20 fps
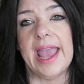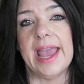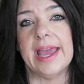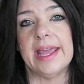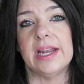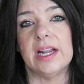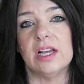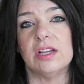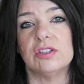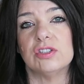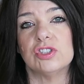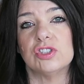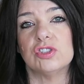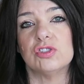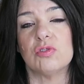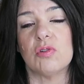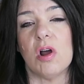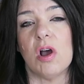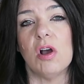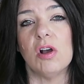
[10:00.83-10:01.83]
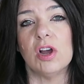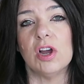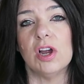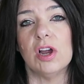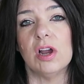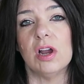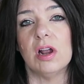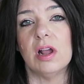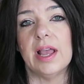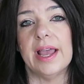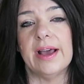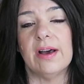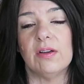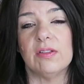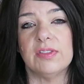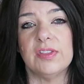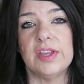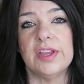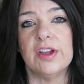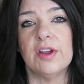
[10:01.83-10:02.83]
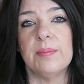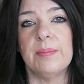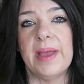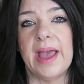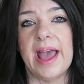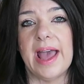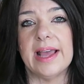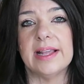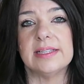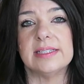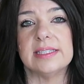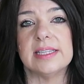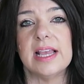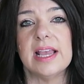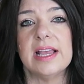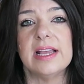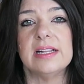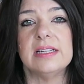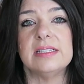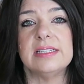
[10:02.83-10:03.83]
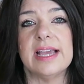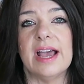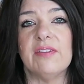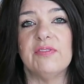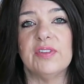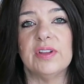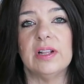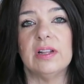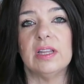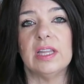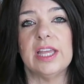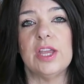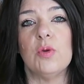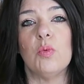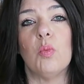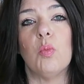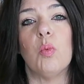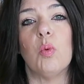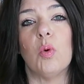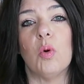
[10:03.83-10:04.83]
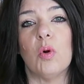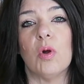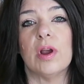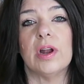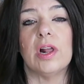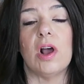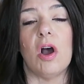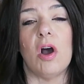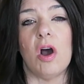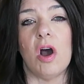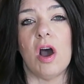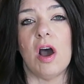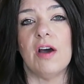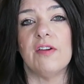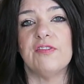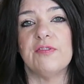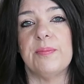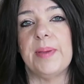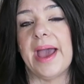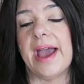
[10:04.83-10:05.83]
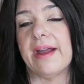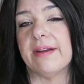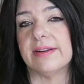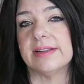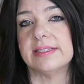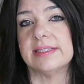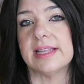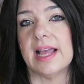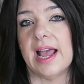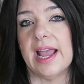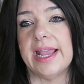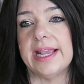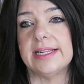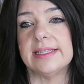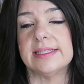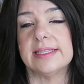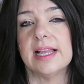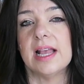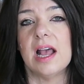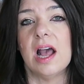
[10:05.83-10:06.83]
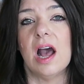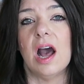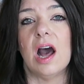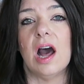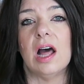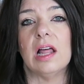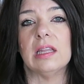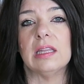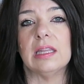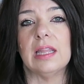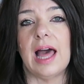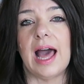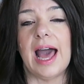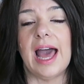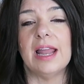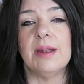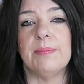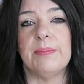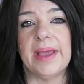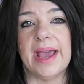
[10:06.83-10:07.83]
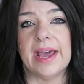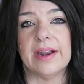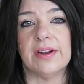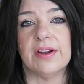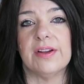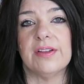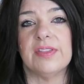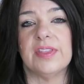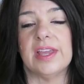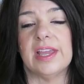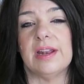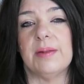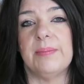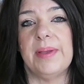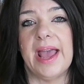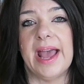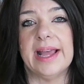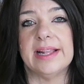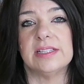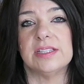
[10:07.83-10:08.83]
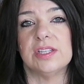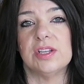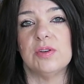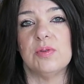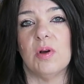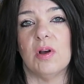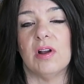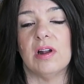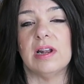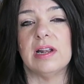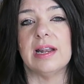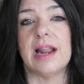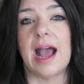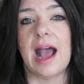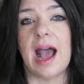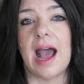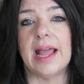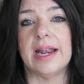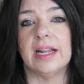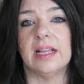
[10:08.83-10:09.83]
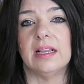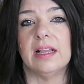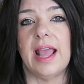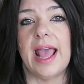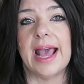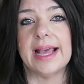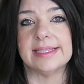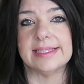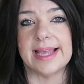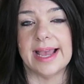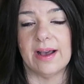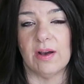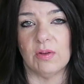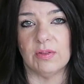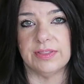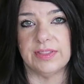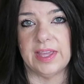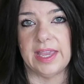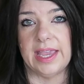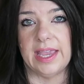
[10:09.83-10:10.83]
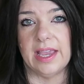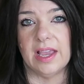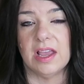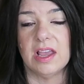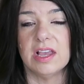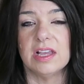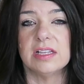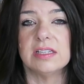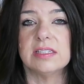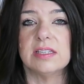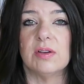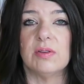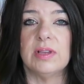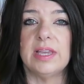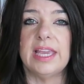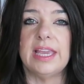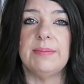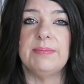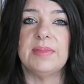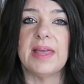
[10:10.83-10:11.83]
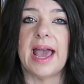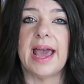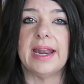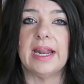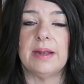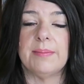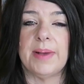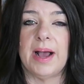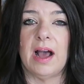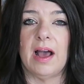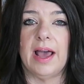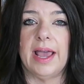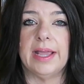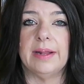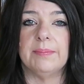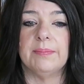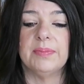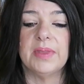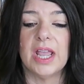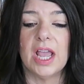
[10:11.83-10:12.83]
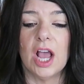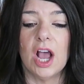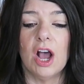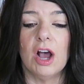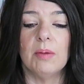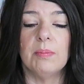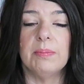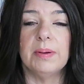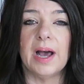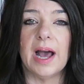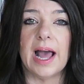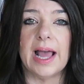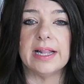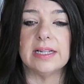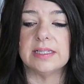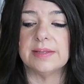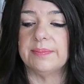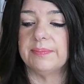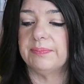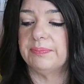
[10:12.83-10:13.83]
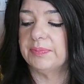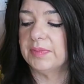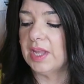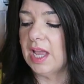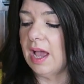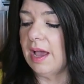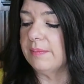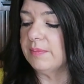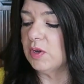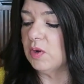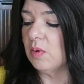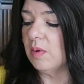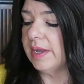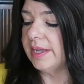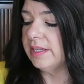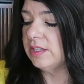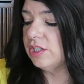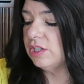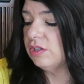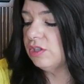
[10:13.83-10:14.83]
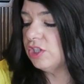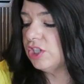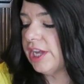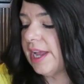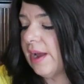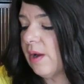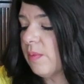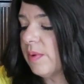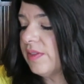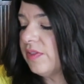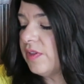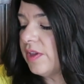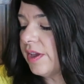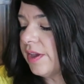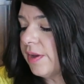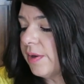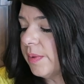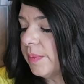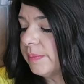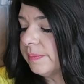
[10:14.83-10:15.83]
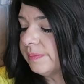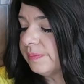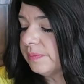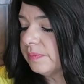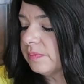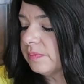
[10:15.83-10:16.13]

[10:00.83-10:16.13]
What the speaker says: and stronger, healthier pets definitely ward off parasites a lot better than pets who are not as healthy. So keep that in mind. But I'm going to share with you